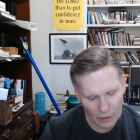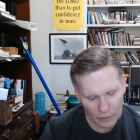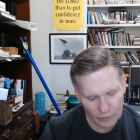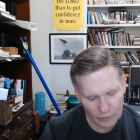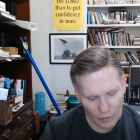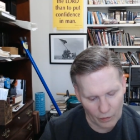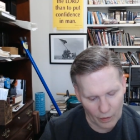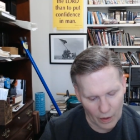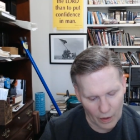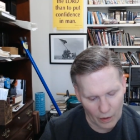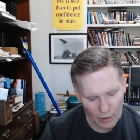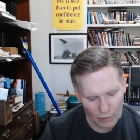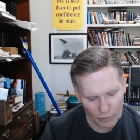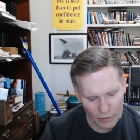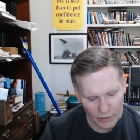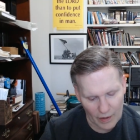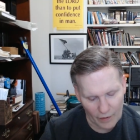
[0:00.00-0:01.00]
uh,
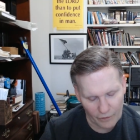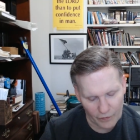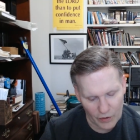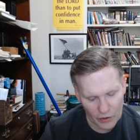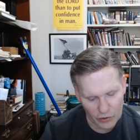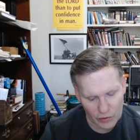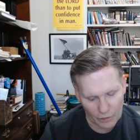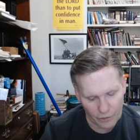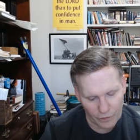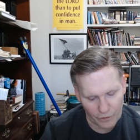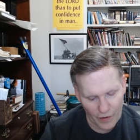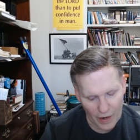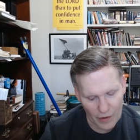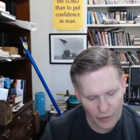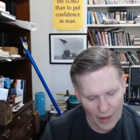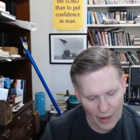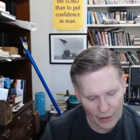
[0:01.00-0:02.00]
redefinition of
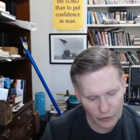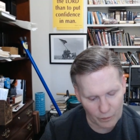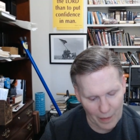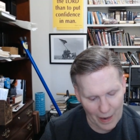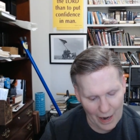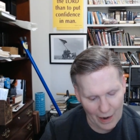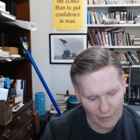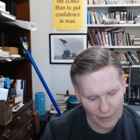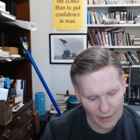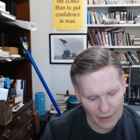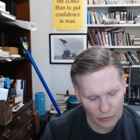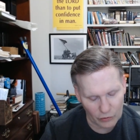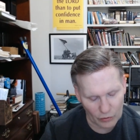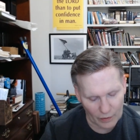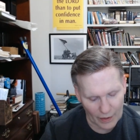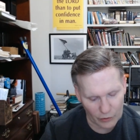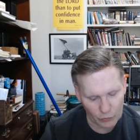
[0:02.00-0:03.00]
faith as bound
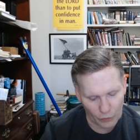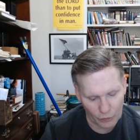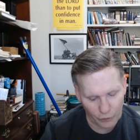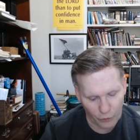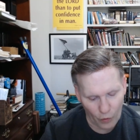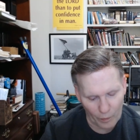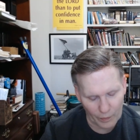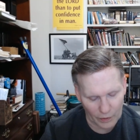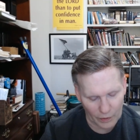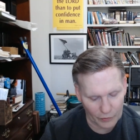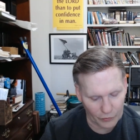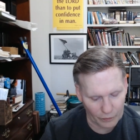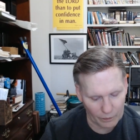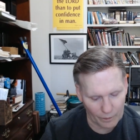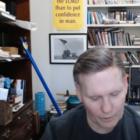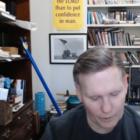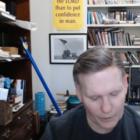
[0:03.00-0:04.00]
intellectual
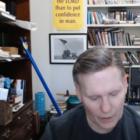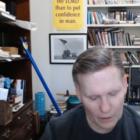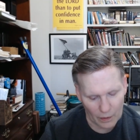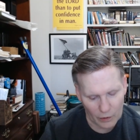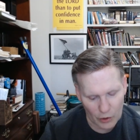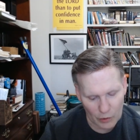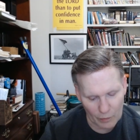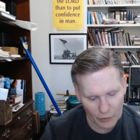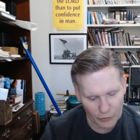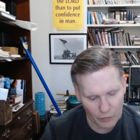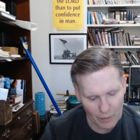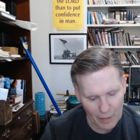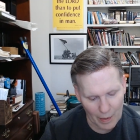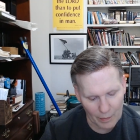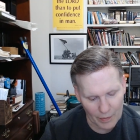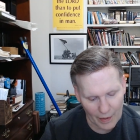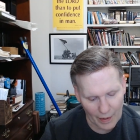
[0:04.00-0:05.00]
formalism, you must
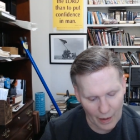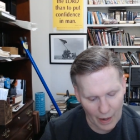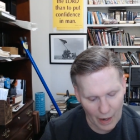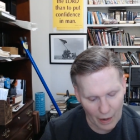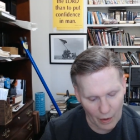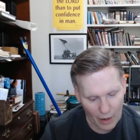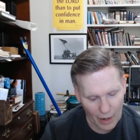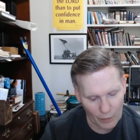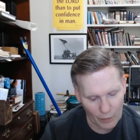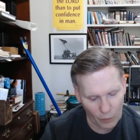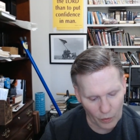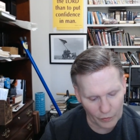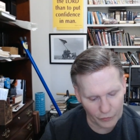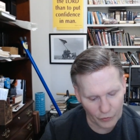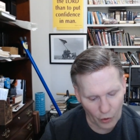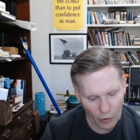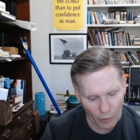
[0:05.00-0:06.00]
remember that I, I
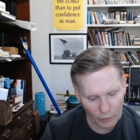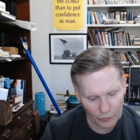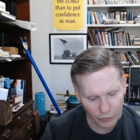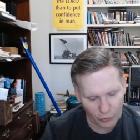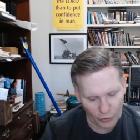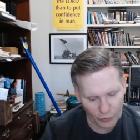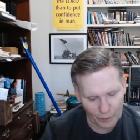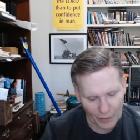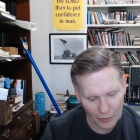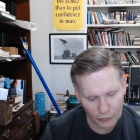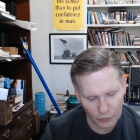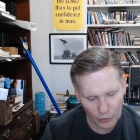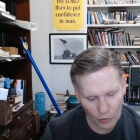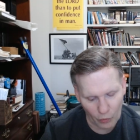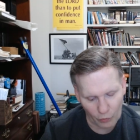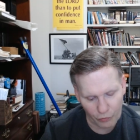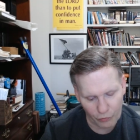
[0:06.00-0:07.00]
once almost lost my
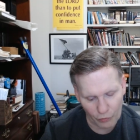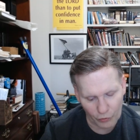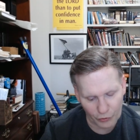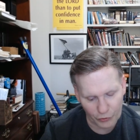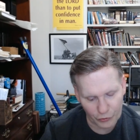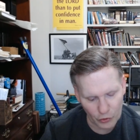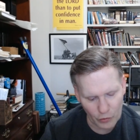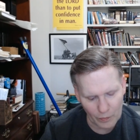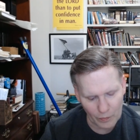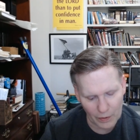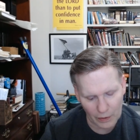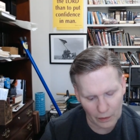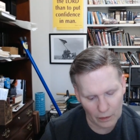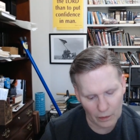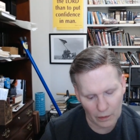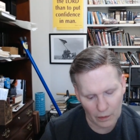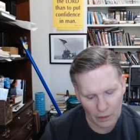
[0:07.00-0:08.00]
soul through
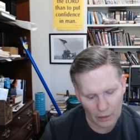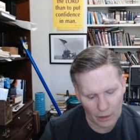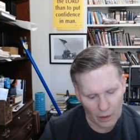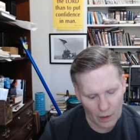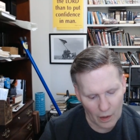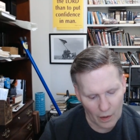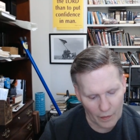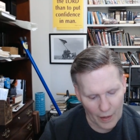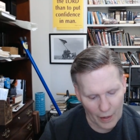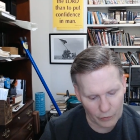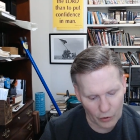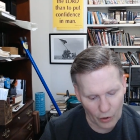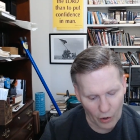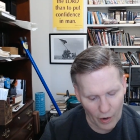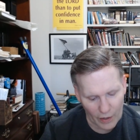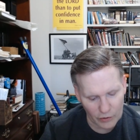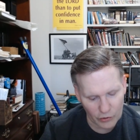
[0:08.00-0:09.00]
assuming that
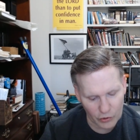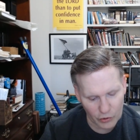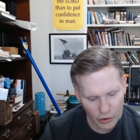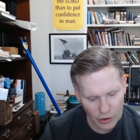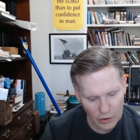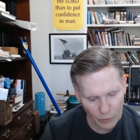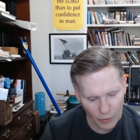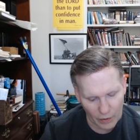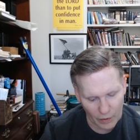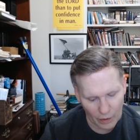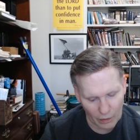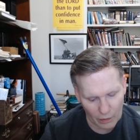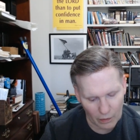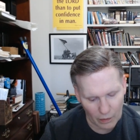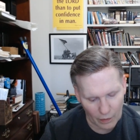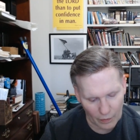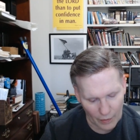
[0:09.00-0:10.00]
Hodges what
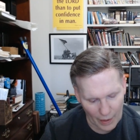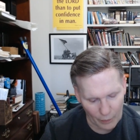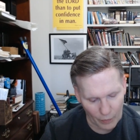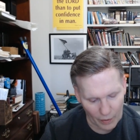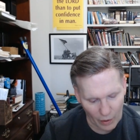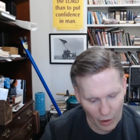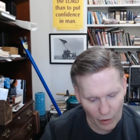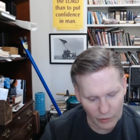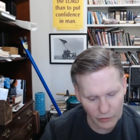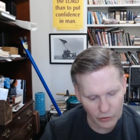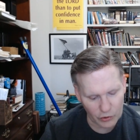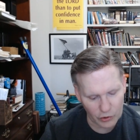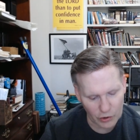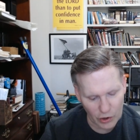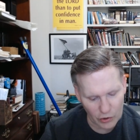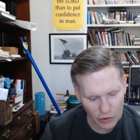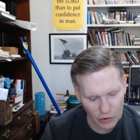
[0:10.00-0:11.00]
uh, that what Hodges
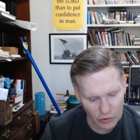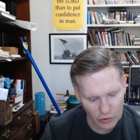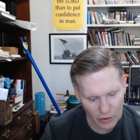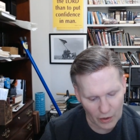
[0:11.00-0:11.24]
teaches